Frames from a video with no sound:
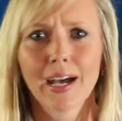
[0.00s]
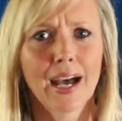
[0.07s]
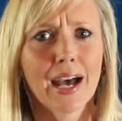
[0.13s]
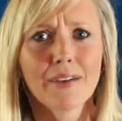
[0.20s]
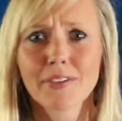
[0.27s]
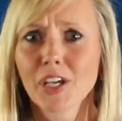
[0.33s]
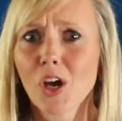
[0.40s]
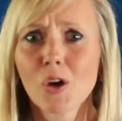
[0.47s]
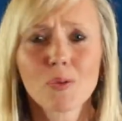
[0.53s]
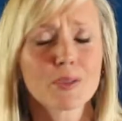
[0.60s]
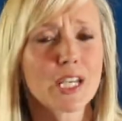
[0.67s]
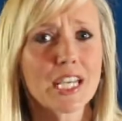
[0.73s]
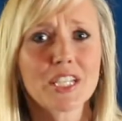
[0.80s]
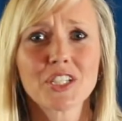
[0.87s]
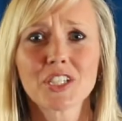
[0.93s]
Having hope
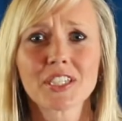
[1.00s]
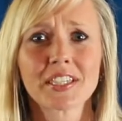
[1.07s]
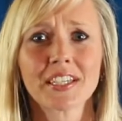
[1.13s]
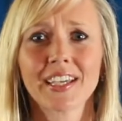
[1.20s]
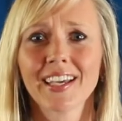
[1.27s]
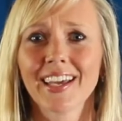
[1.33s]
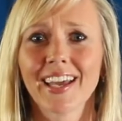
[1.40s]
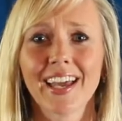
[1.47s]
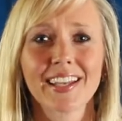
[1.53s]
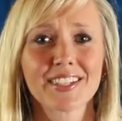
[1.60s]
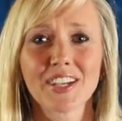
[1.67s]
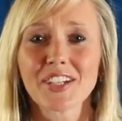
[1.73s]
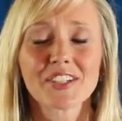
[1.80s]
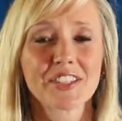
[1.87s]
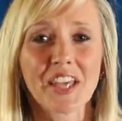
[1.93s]
changes,
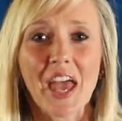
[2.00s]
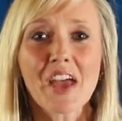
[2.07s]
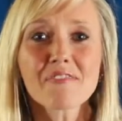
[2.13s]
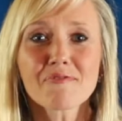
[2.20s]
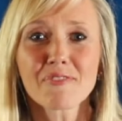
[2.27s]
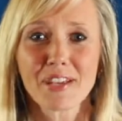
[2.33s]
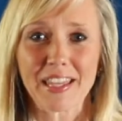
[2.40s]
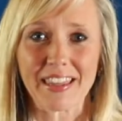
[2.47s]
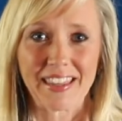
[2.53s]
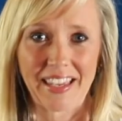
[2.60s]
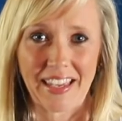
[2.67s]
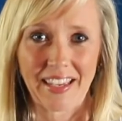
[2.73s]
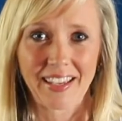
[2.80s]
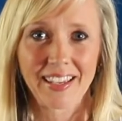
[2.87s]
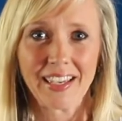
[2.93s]
changes
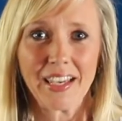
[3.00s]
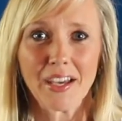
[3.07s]
everything.